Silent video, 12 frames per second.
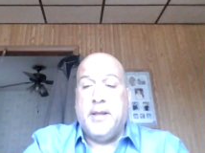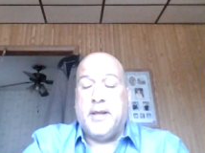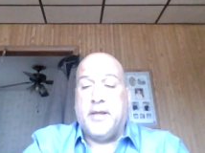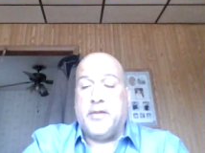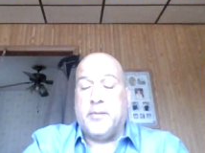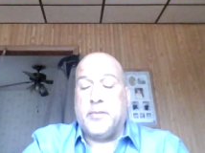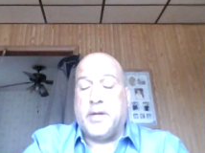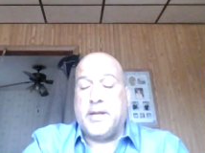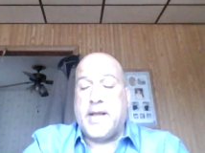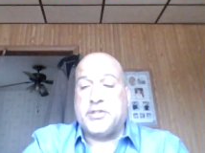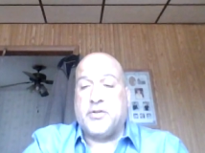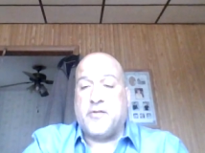the
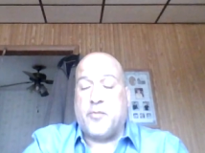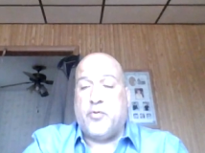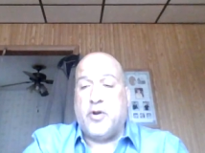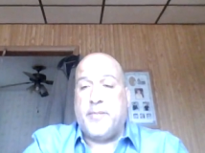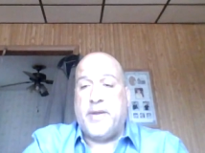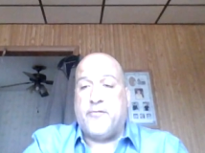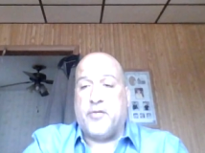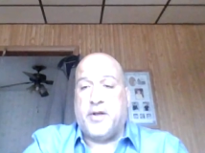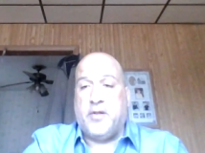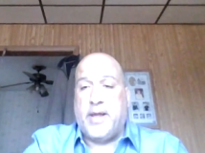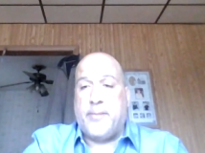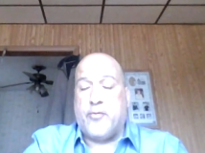connections are putting them in for the
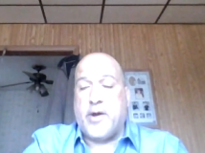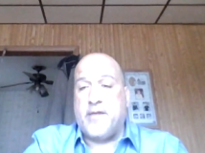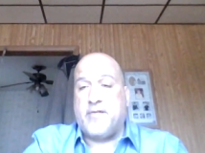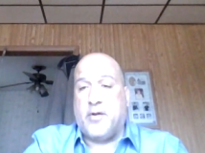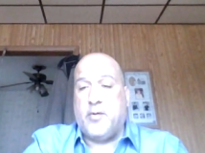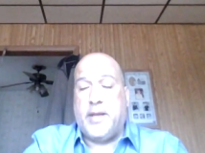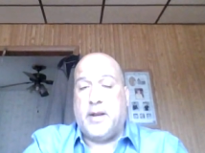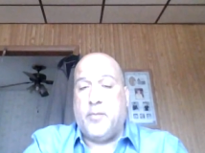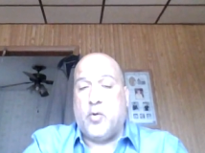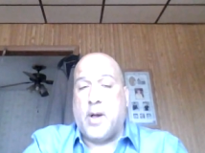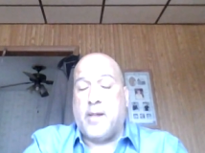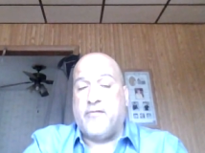claim price to get them
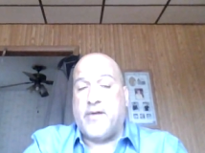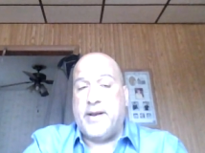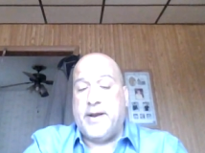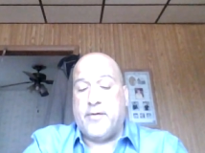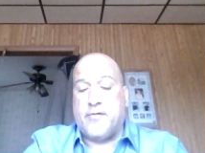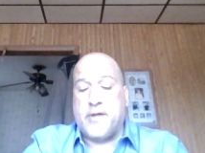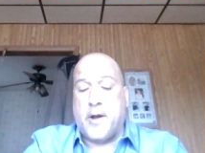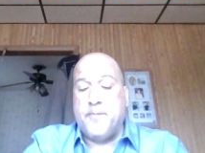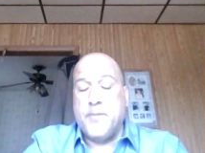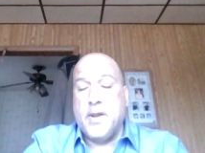qualified here. So,